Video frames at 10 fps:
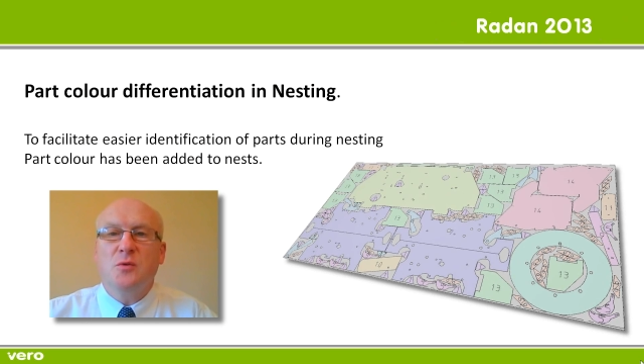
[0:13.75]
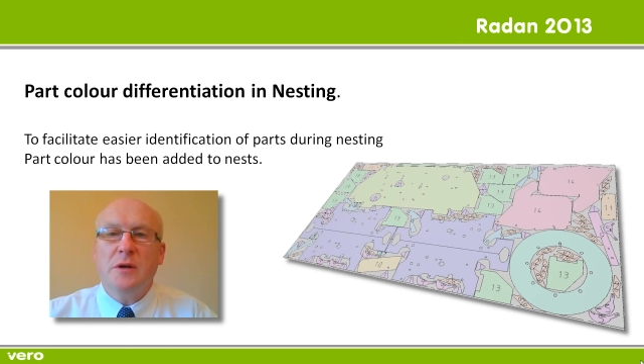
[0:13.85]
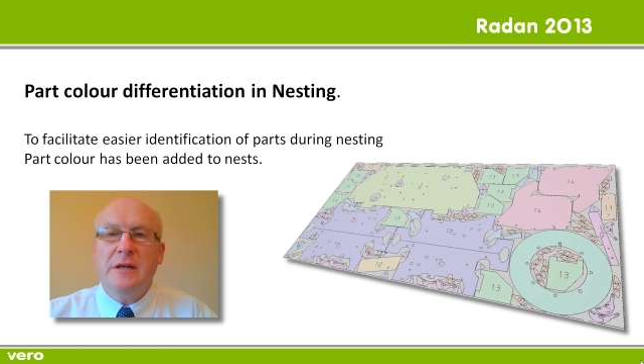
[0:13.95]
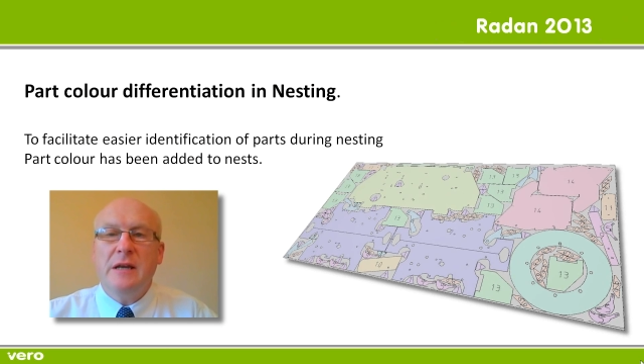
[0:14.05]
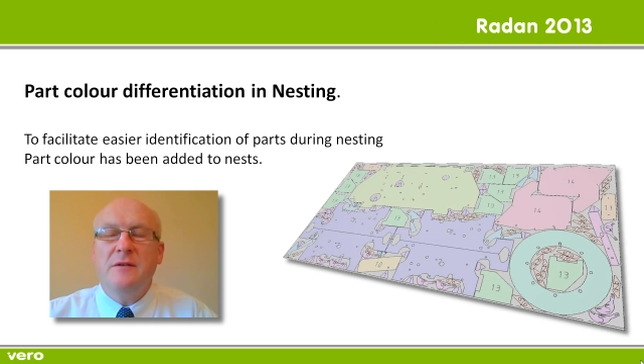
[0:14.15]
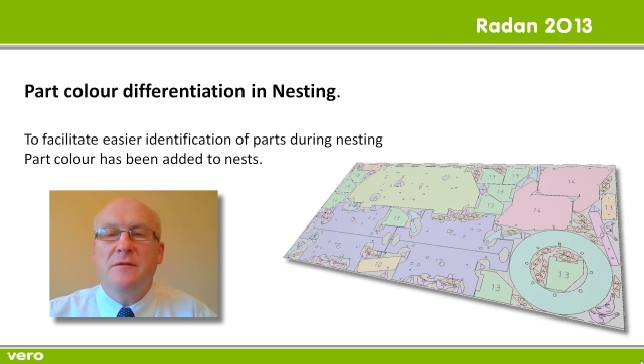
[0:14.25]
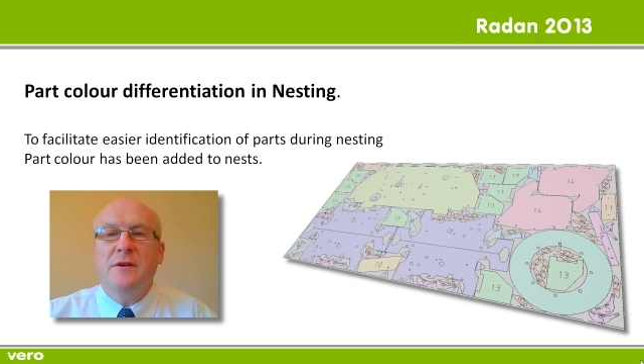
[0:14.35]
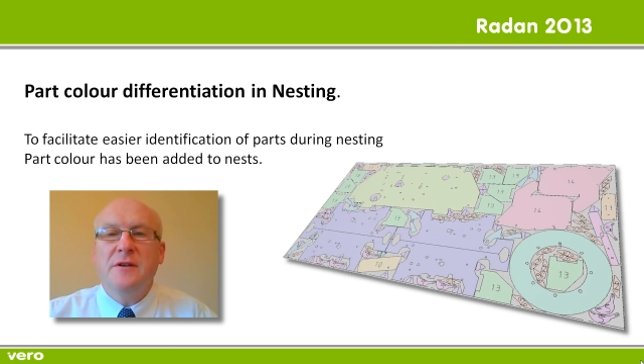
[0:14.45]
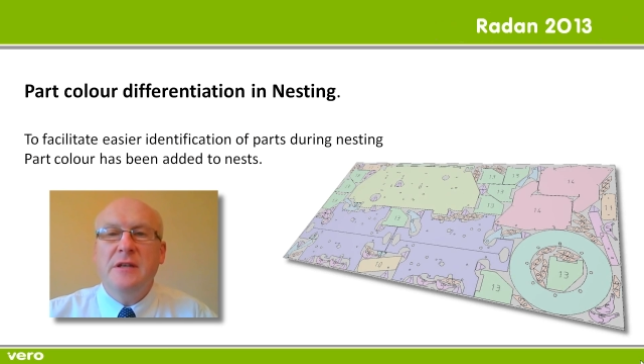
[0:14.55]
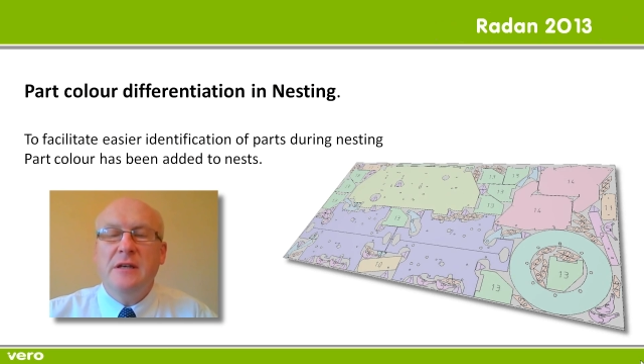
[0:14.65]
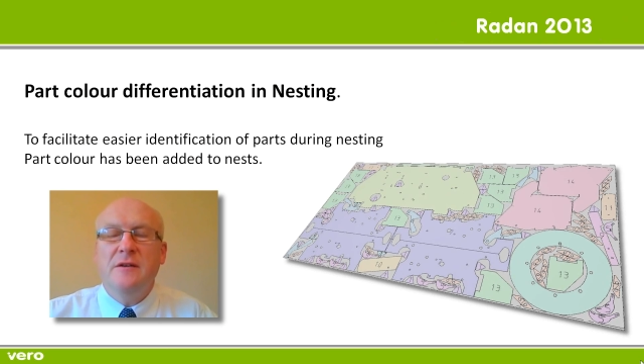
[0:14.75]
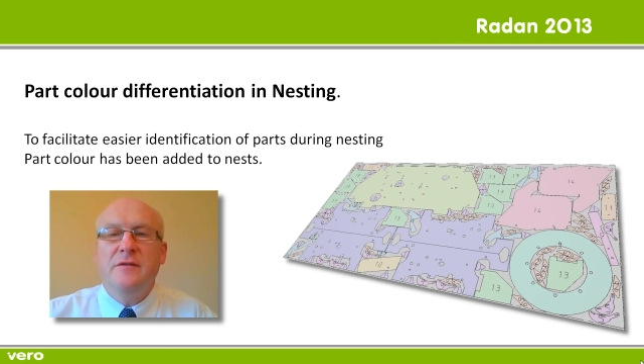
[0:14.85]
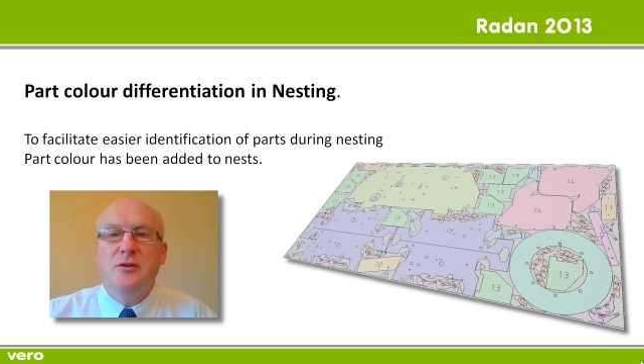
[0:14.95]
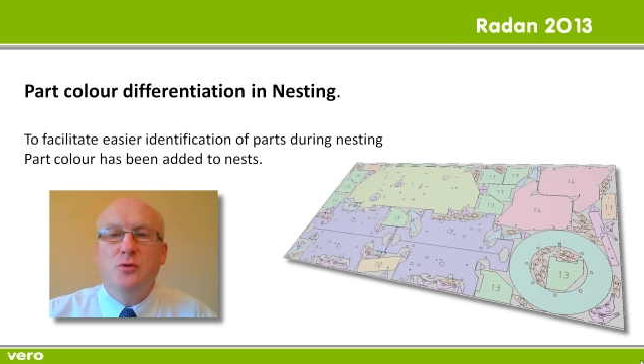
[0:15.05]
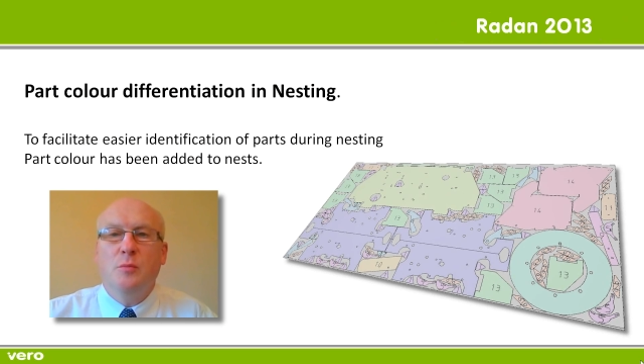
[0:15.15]
to identify the
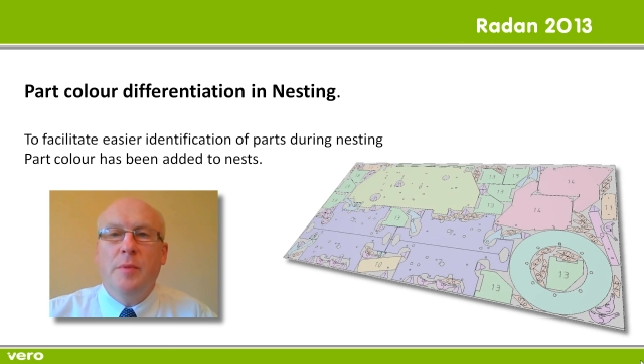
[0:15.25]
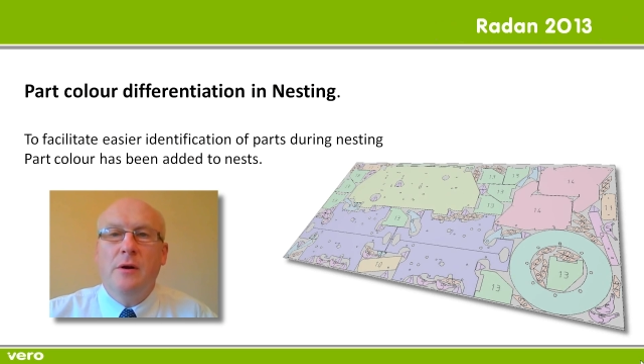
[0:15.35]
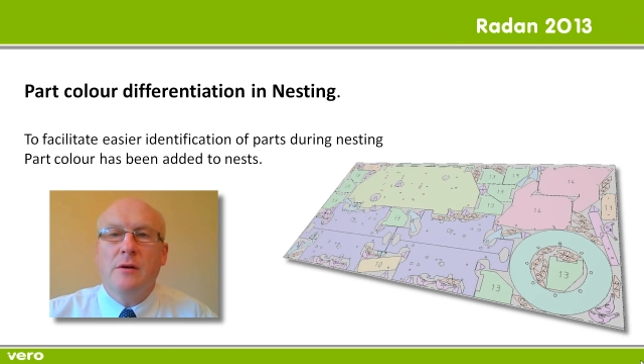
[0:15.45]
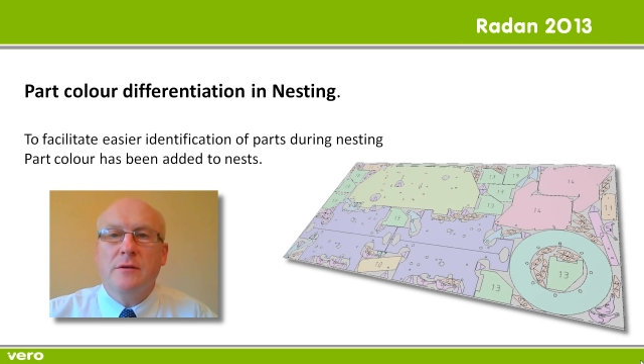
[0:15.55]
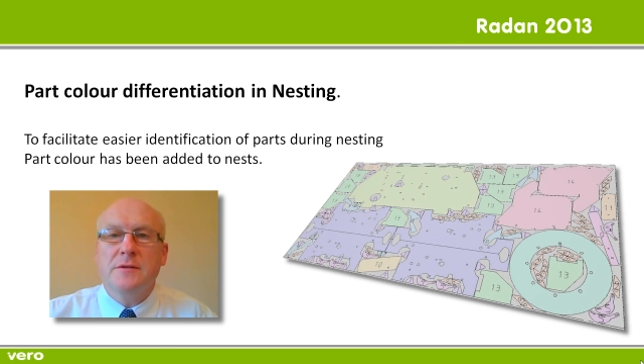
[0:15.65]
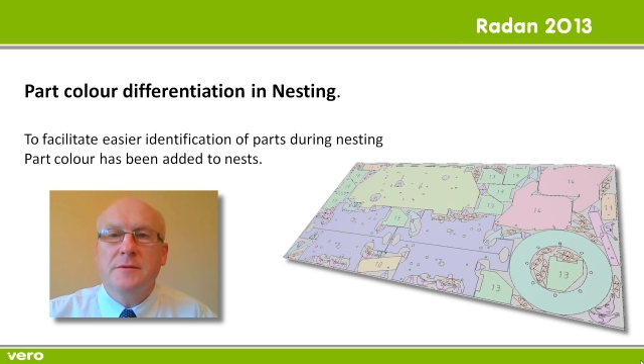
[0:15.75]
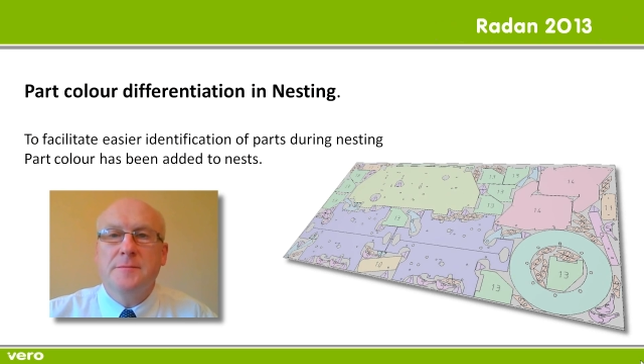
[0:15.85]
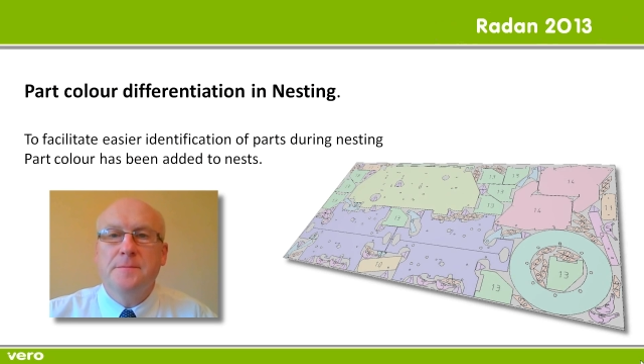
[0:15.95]
individual parts.